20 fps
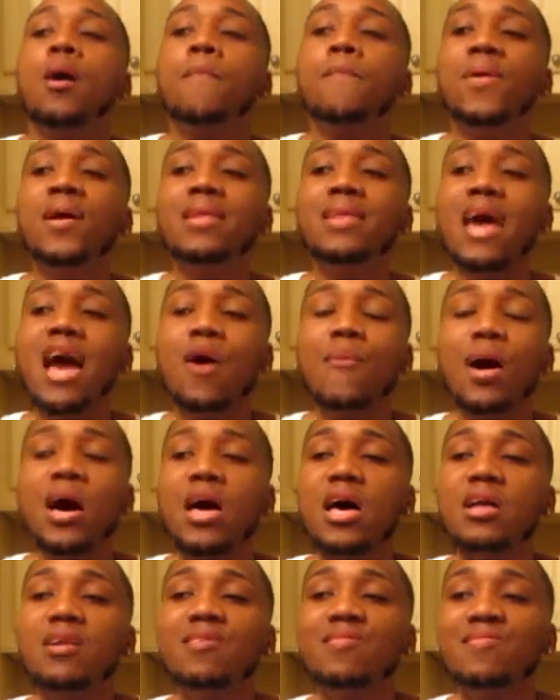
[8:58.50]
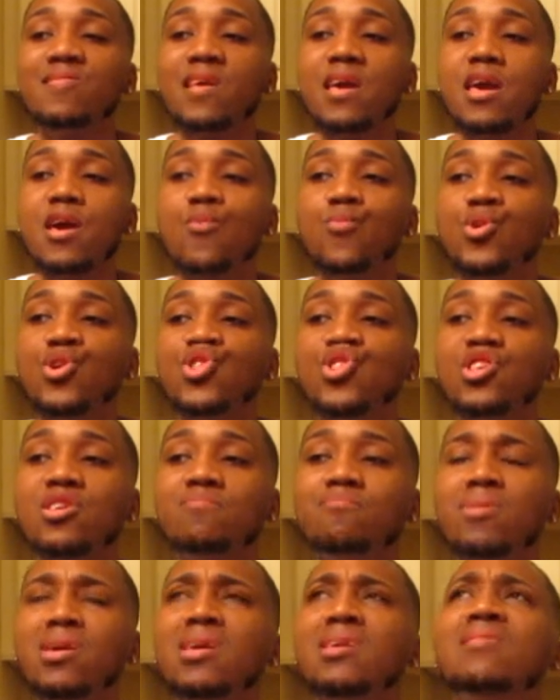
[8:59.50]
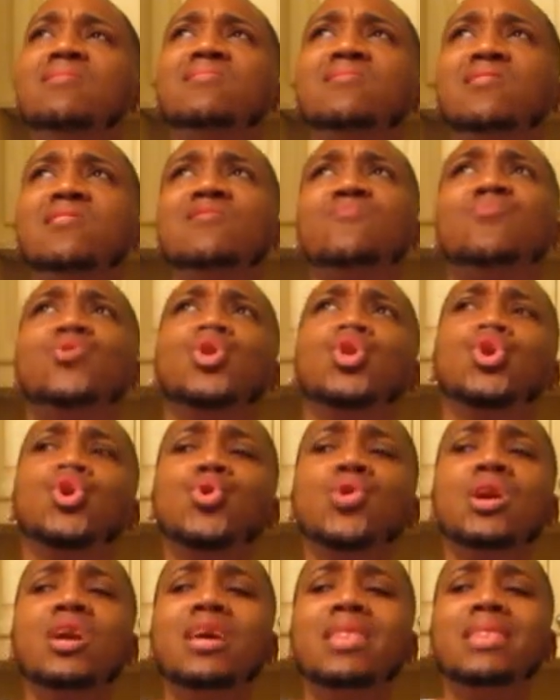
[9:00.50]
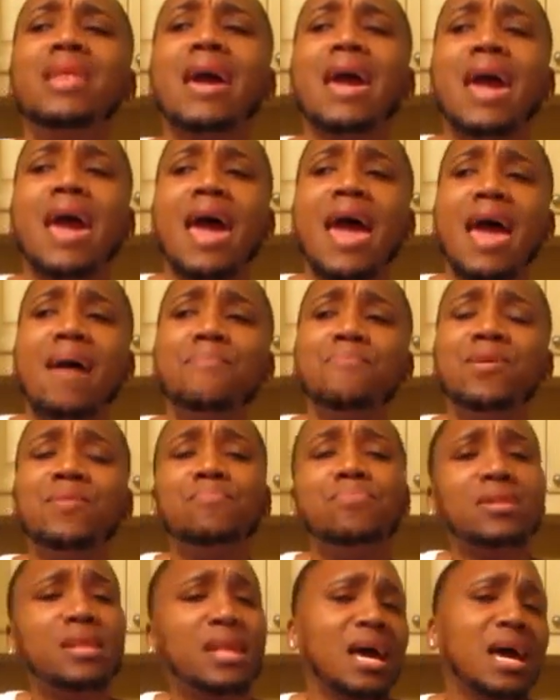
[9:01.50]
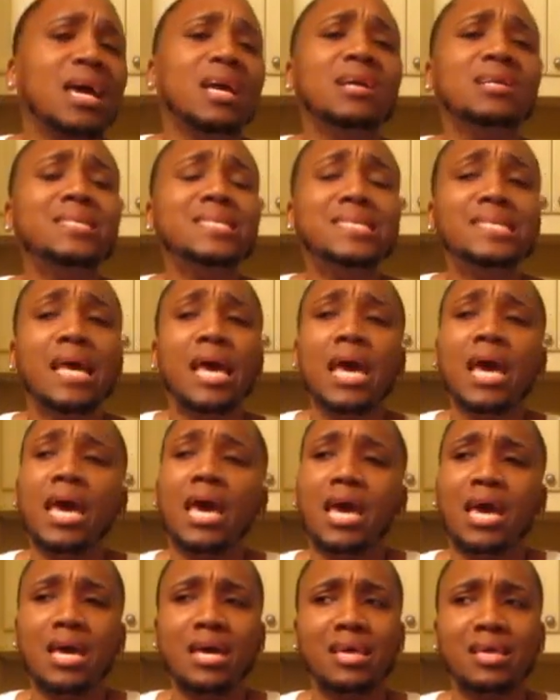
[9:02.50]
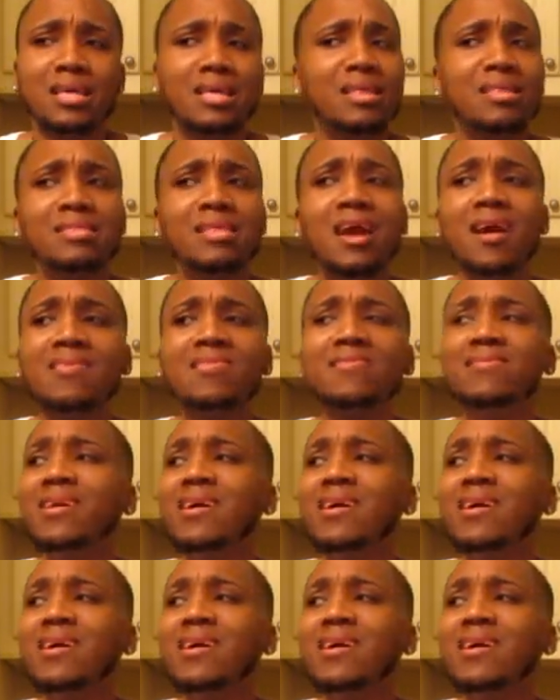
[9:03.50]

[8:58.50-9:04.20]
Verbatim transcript: But now I understand what she means because when you're in the happy place, there's